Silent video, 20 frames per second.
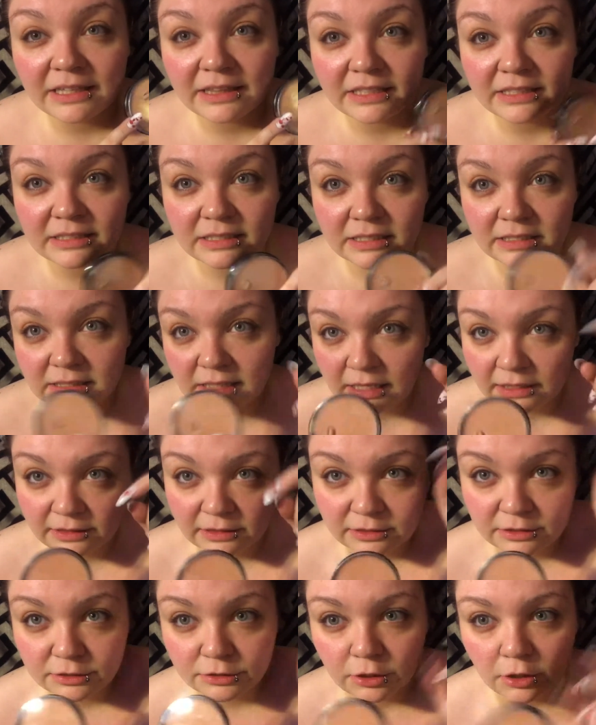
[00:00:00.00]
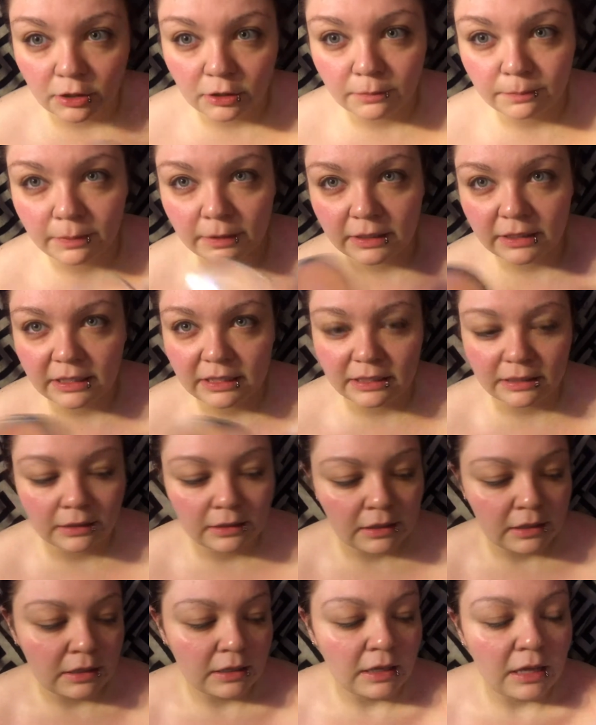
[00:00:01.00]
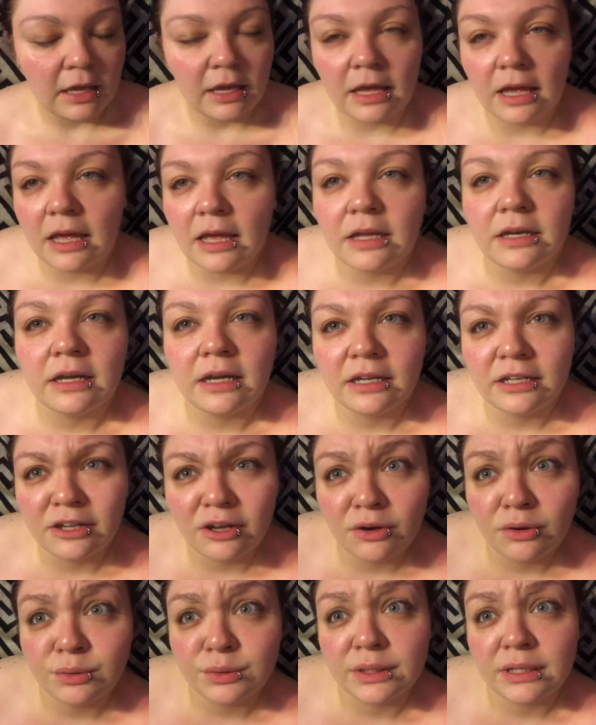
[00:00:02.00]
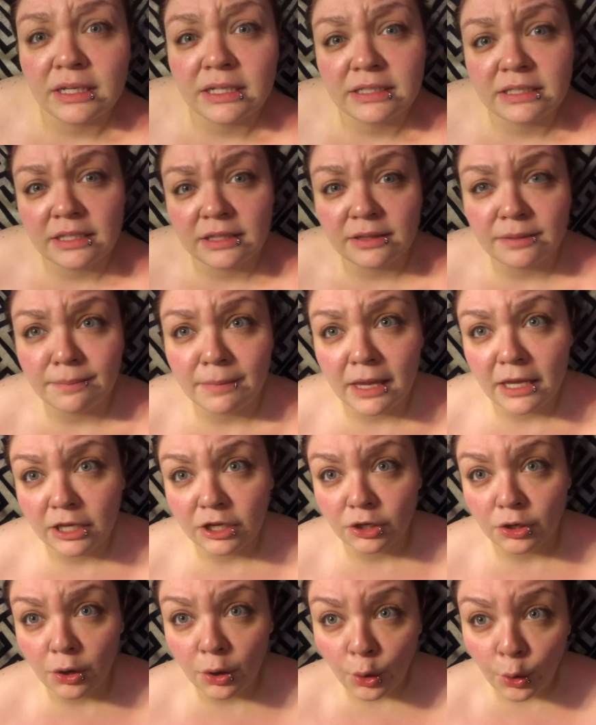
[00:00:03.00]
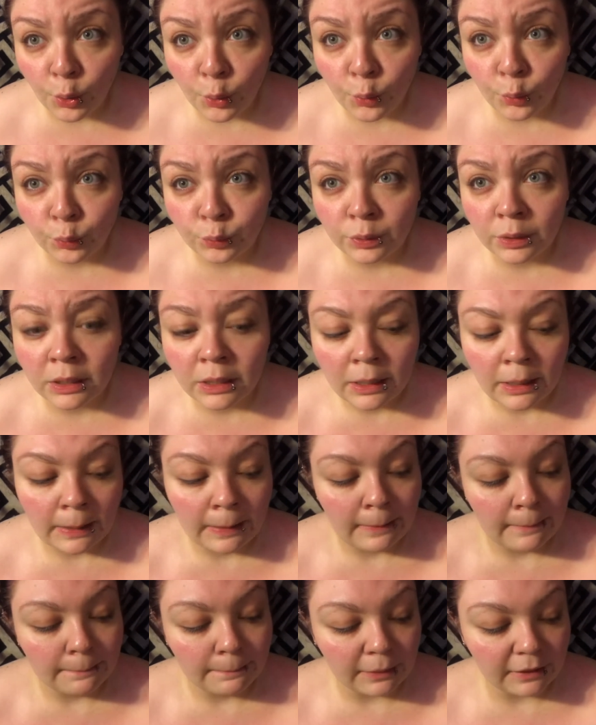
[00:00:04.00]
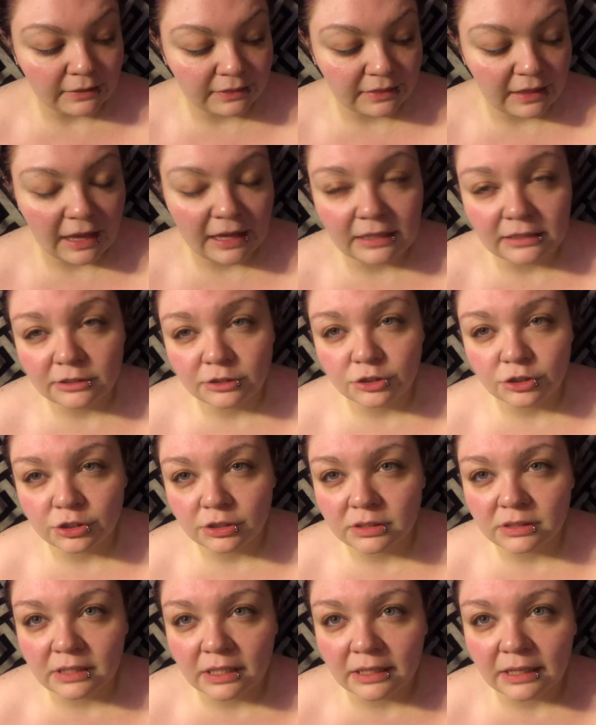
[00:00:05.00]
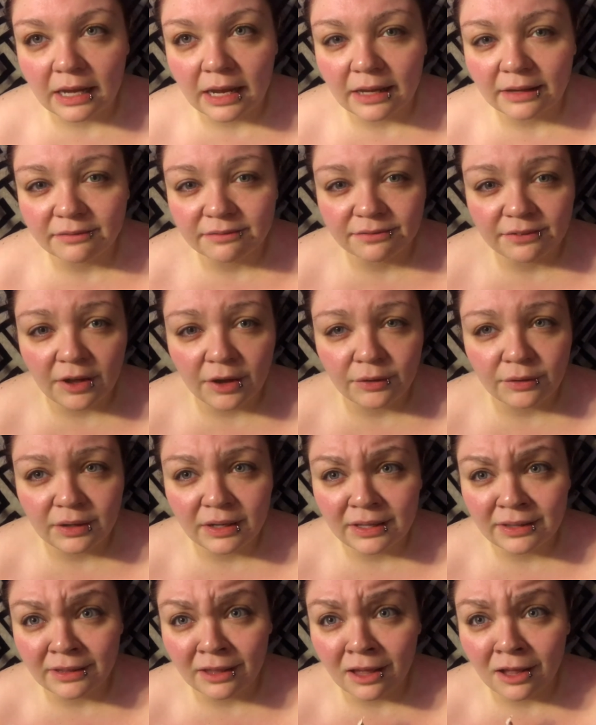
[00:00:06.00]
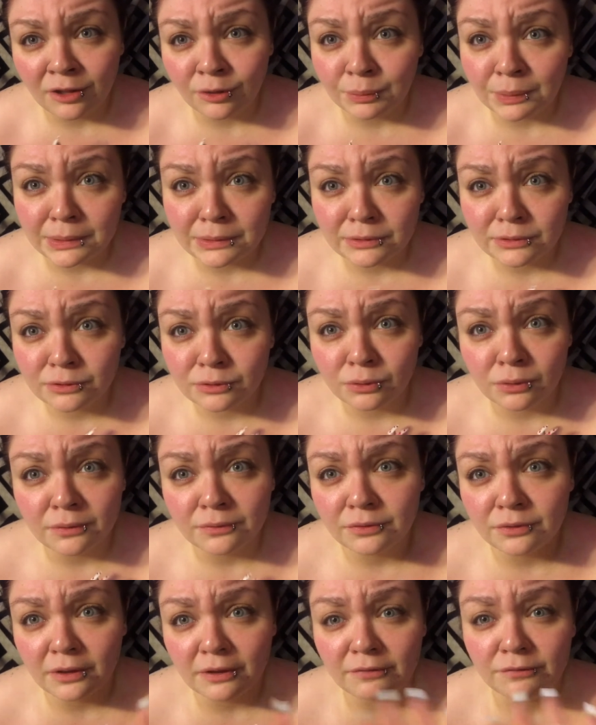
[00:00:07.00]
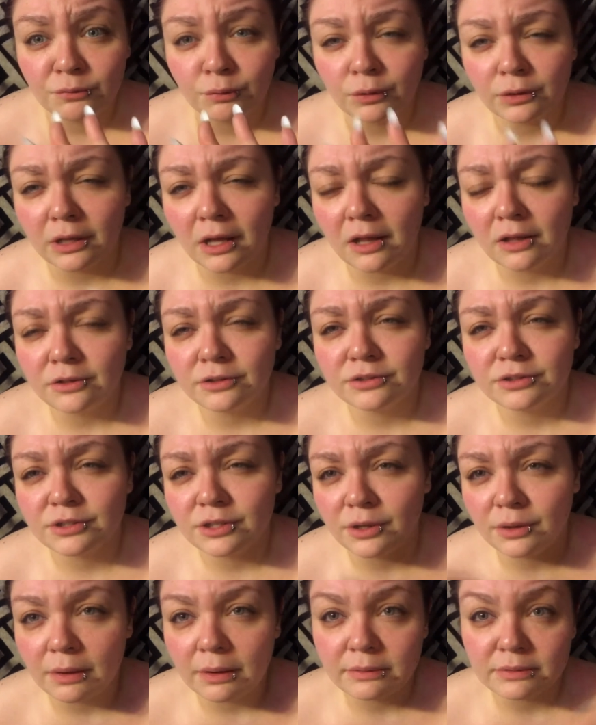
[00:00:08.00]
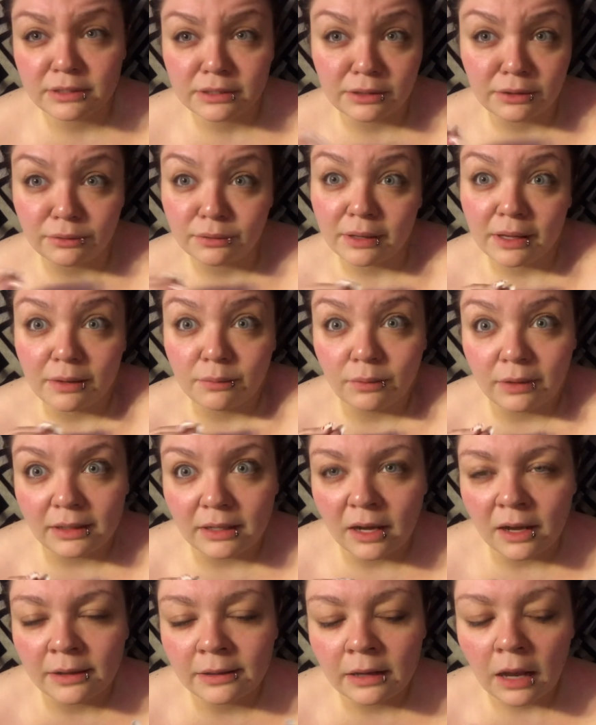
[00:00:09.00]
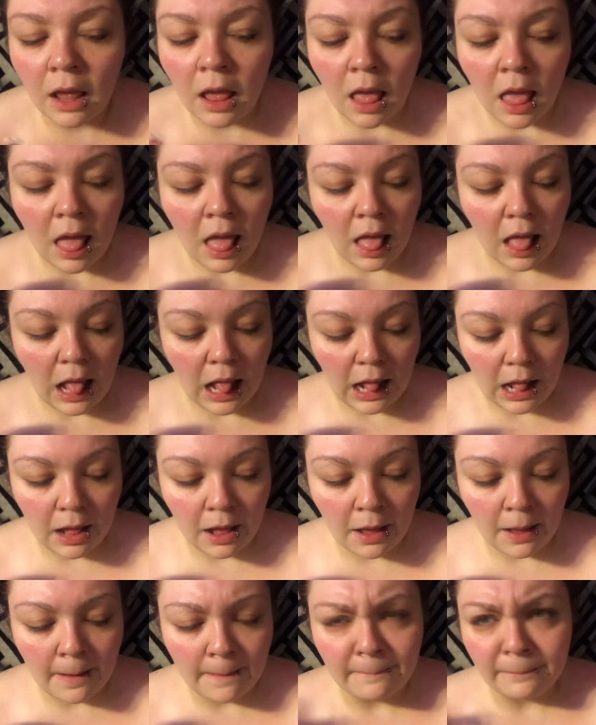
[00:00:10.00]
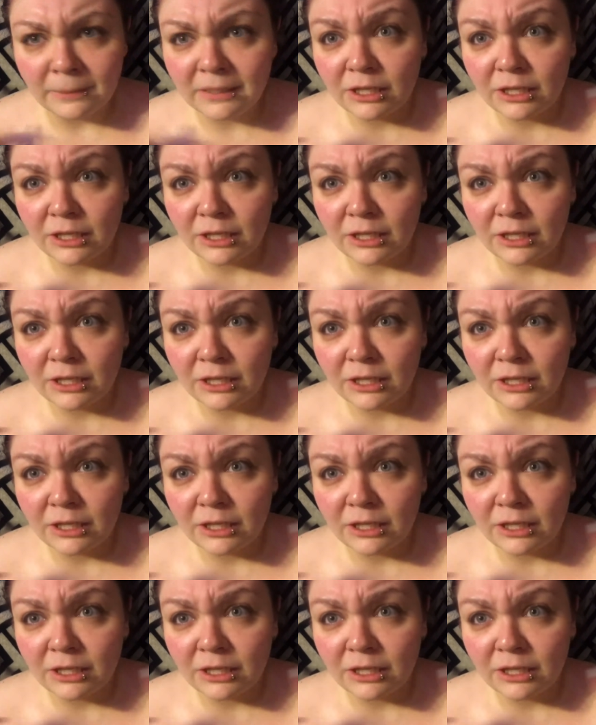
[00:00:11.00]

This is like the Scar putty, and I know that I did the make your own, but that's just like I found it in the Halloween store for like $4, so I was like, okay, why not?